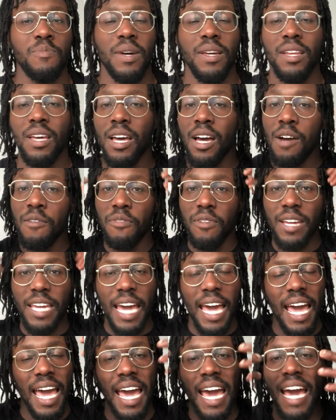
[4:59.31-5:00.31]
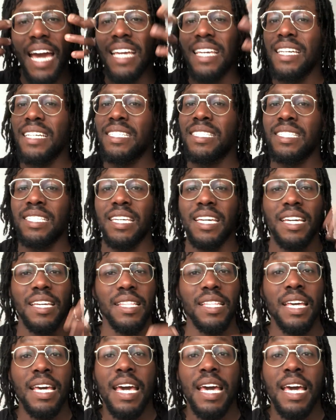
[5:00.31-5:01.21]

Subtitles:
man, for your hair, your skin.